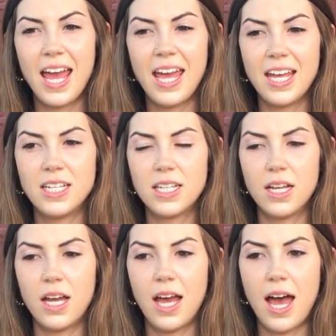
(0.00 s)
And
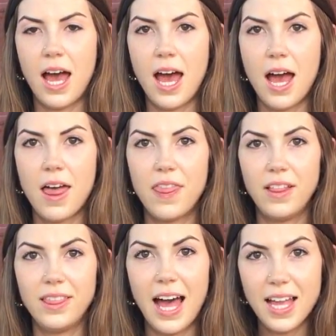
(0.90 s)

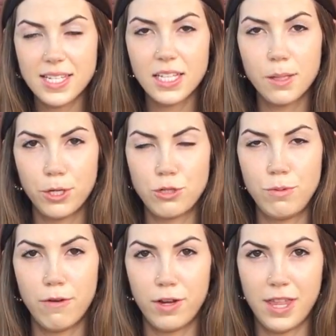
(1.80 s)
the last thing that pushed
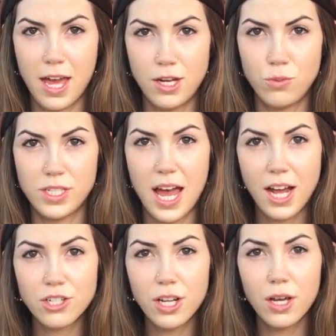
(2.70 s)
me over the edge was
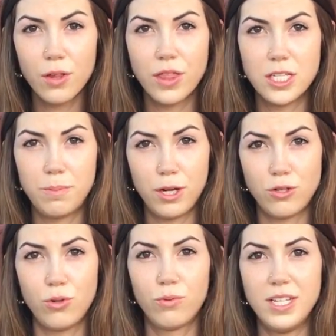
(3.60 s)
actually the
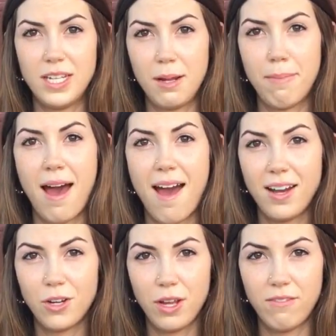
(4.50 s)
spiritual reasoning
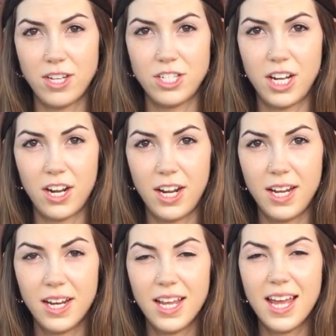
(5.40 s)
behind going
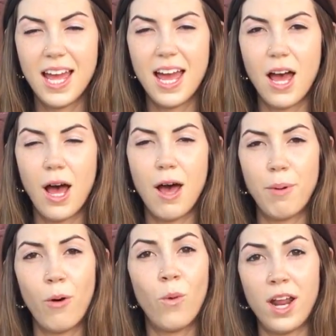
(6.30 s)
vegetarian
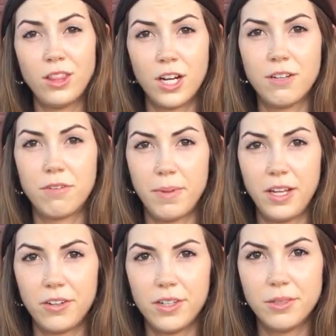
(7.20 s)
about what I learned from my
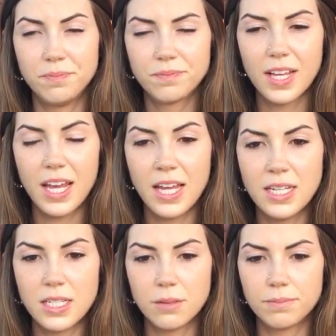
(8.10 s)
guru.
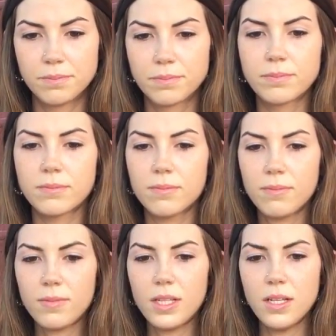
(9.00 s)
And
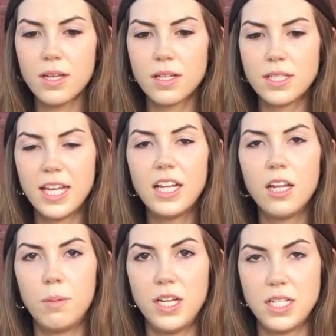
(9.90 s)
to get a
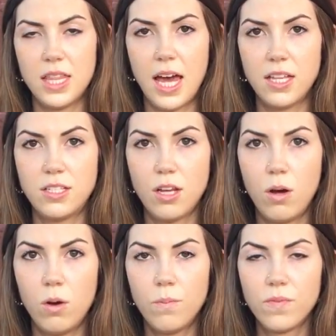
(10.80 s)
little bit into that,
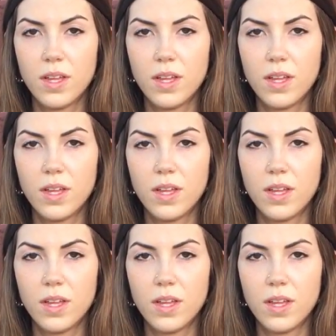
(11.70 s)
so